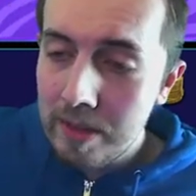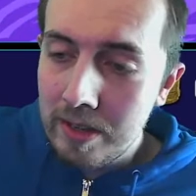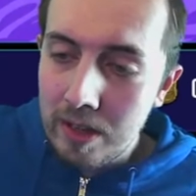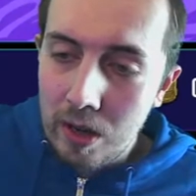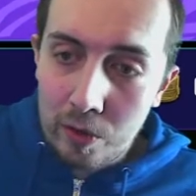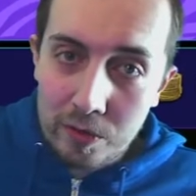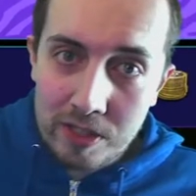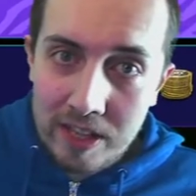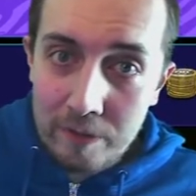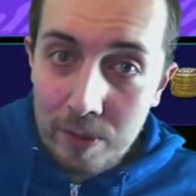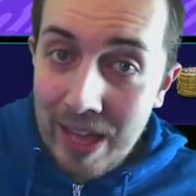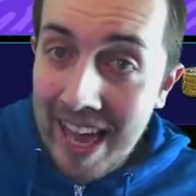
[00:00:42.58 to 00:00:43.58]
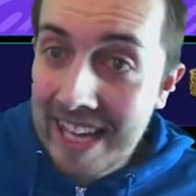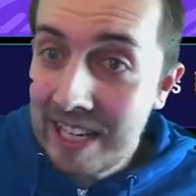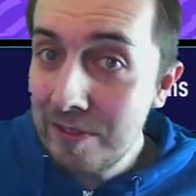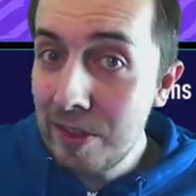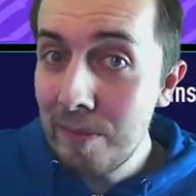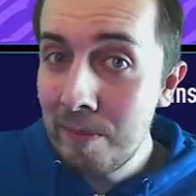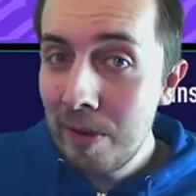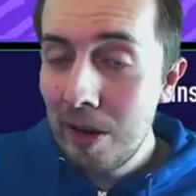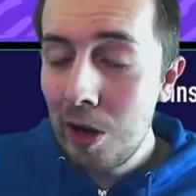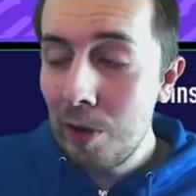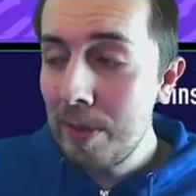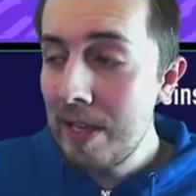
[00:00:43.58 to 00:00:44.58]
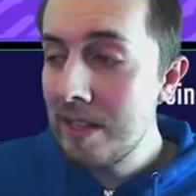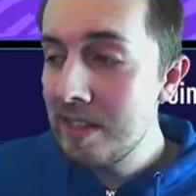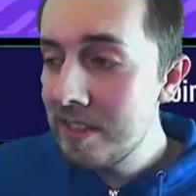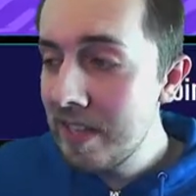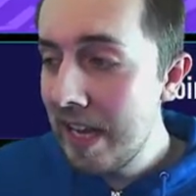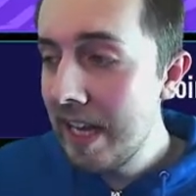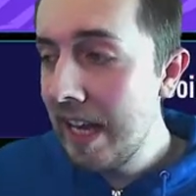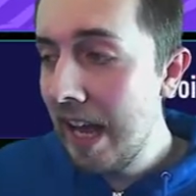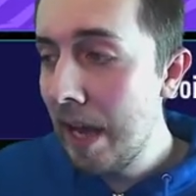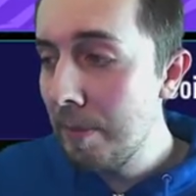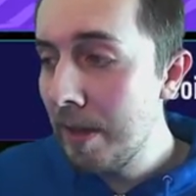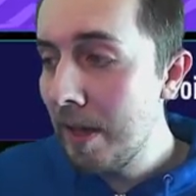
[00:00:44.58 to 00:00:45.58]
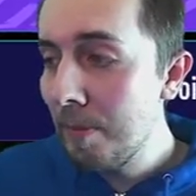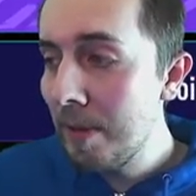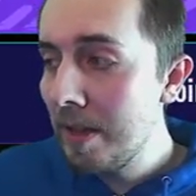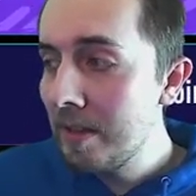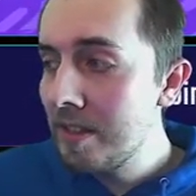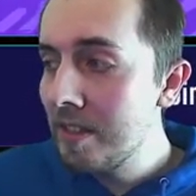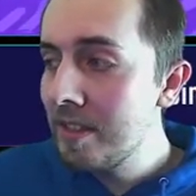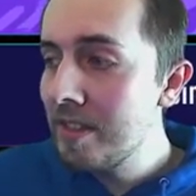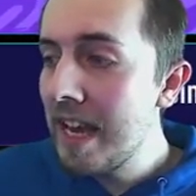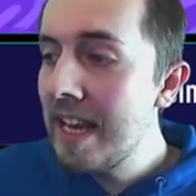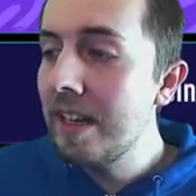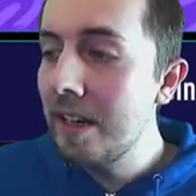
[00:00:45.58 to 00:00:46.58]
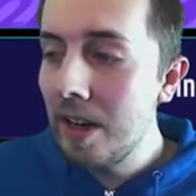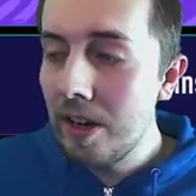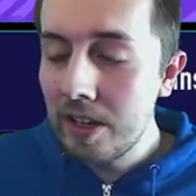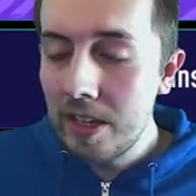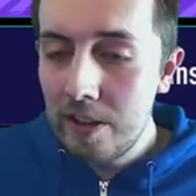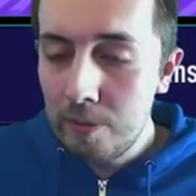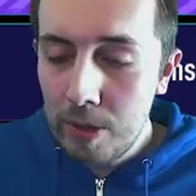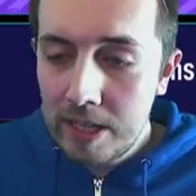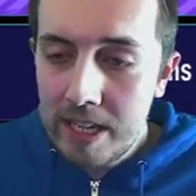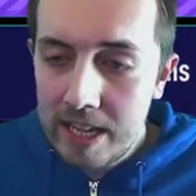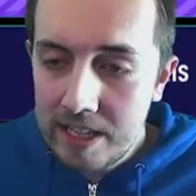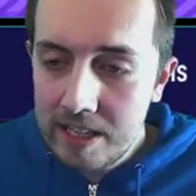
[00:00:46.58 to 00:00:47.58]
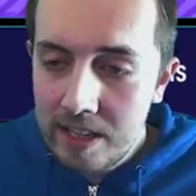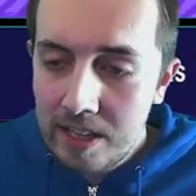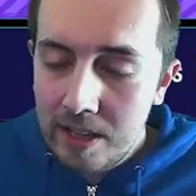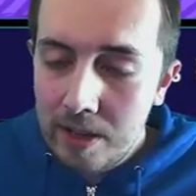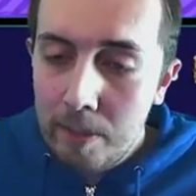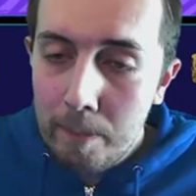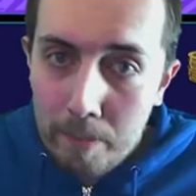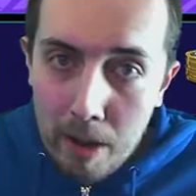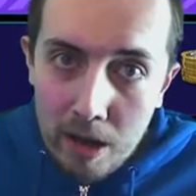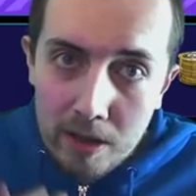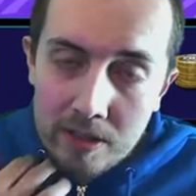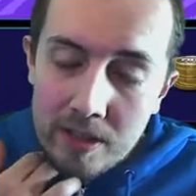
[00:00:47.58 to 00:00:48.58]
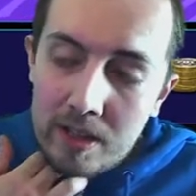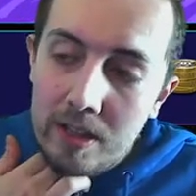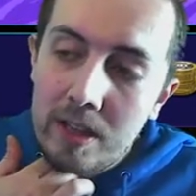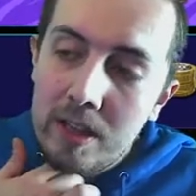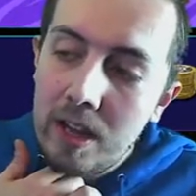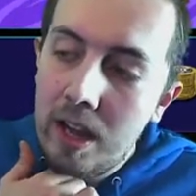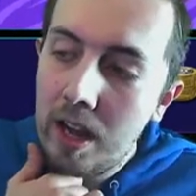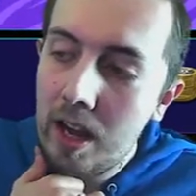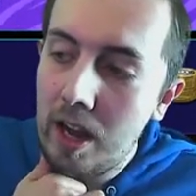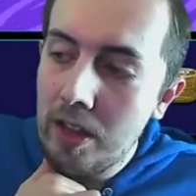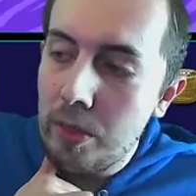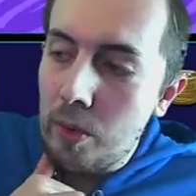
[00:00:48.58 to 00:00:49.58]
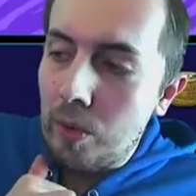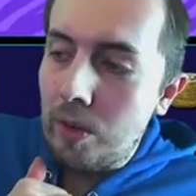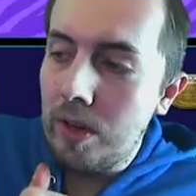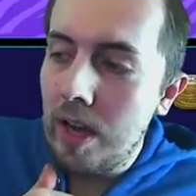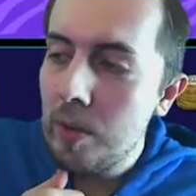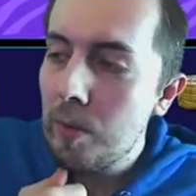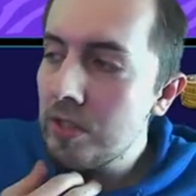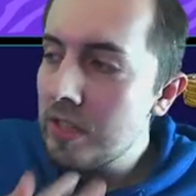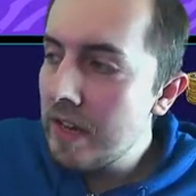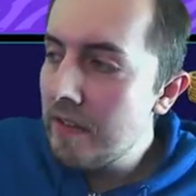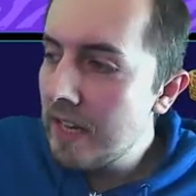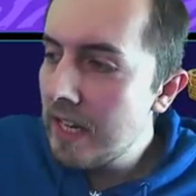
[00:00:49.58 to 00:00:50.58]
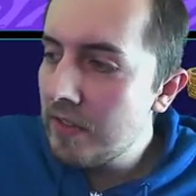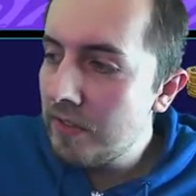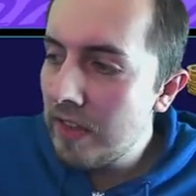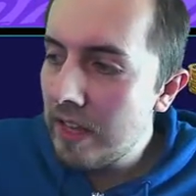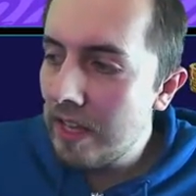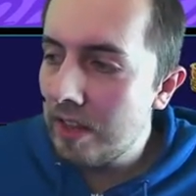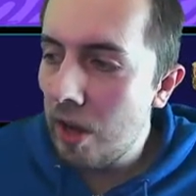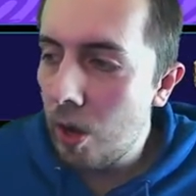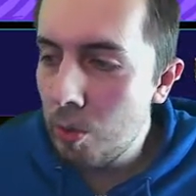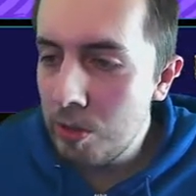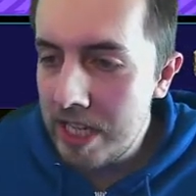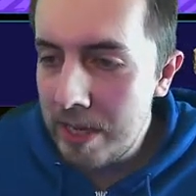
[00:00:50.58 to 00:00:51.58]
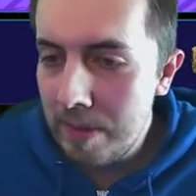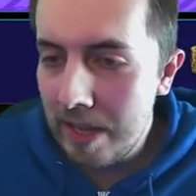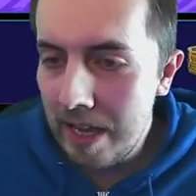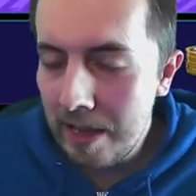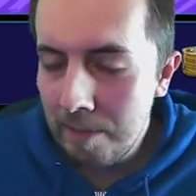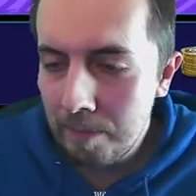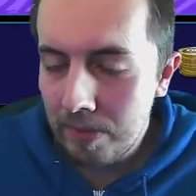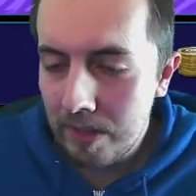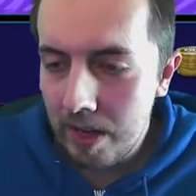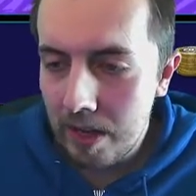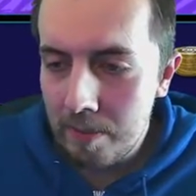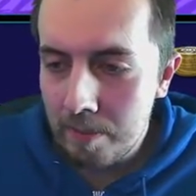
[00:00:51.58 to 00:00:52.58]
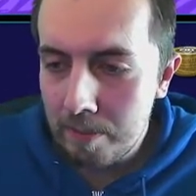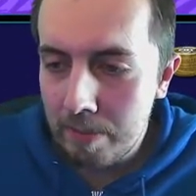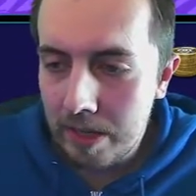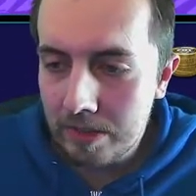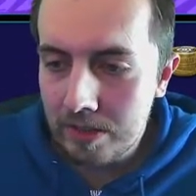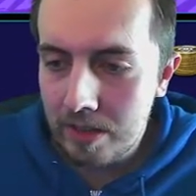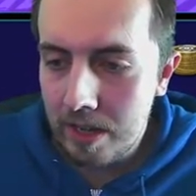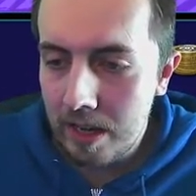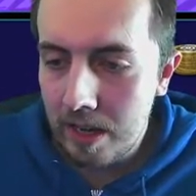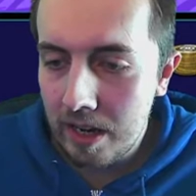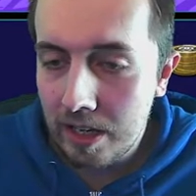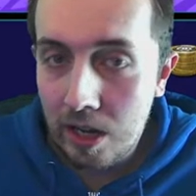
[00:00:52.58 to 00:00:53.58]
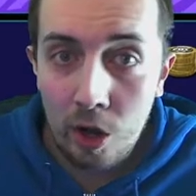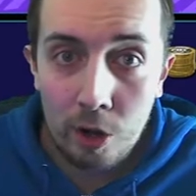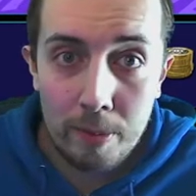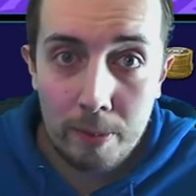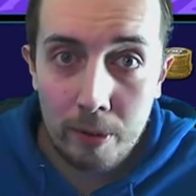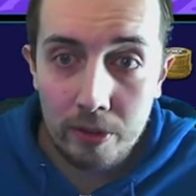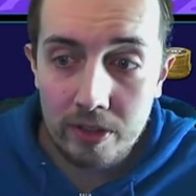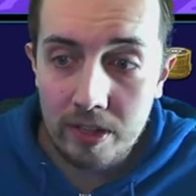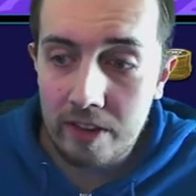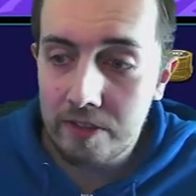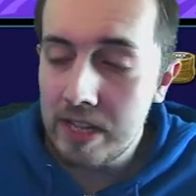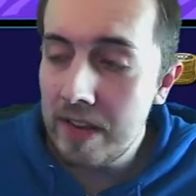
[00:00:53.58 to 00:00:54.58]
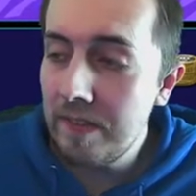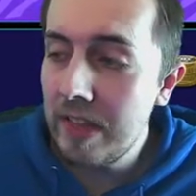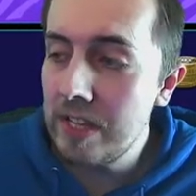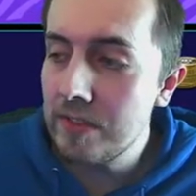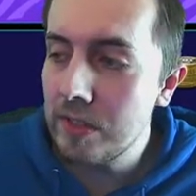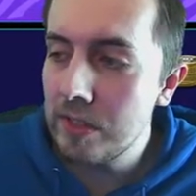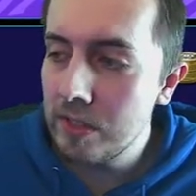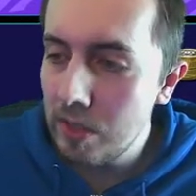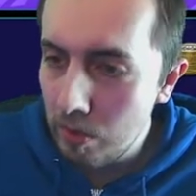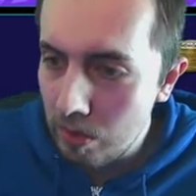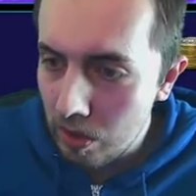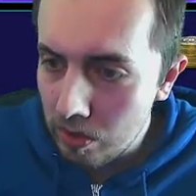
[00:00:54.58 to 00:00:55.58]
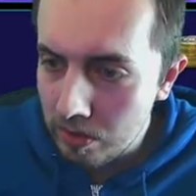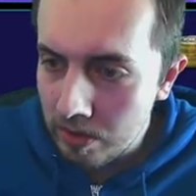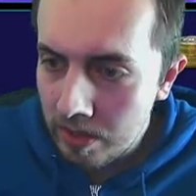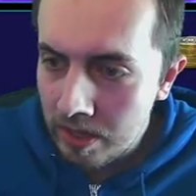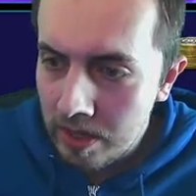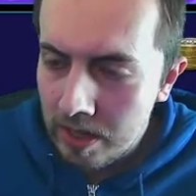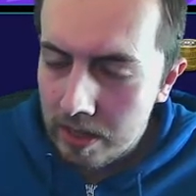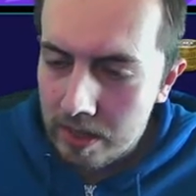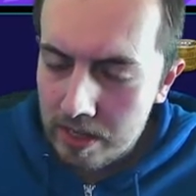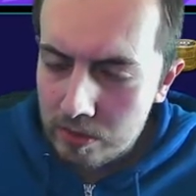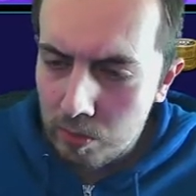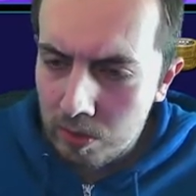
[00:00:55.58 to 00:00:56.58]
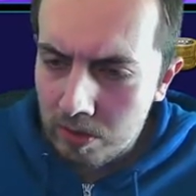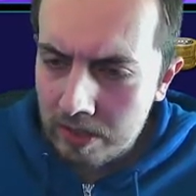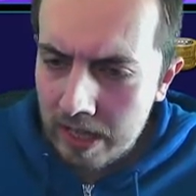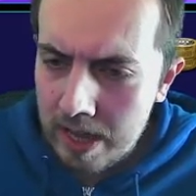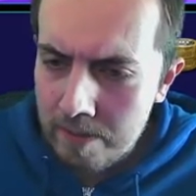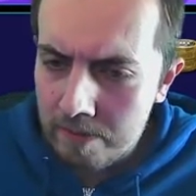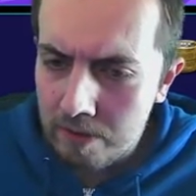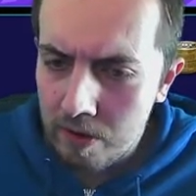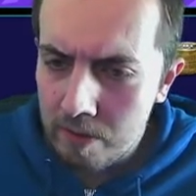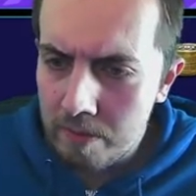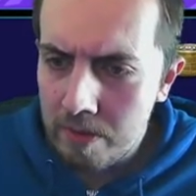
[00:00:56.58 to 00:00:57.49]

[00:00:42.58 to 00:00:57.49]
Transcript: Obviously, if we get any of them, I'll be insanely happy. It'll be insane luck if we did. But I thought I was saving these for the whole Team of the Year, but I can't be bothered. I've saved these for so long. This one came from